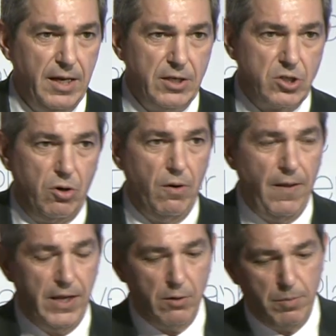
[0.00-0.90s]
So
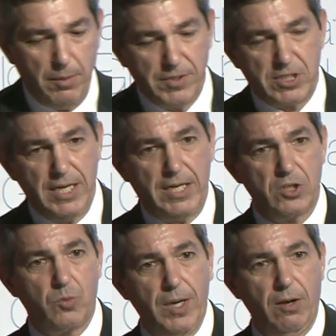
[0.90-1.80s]
it would be a mistake
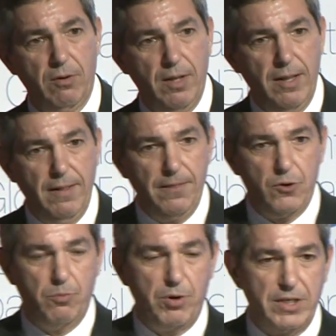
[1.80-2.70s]
as well
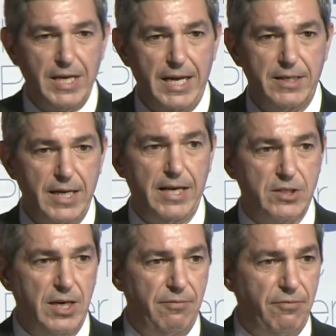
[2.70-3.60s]
to pretend
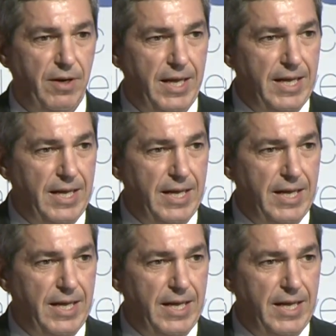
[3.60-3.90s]
as if,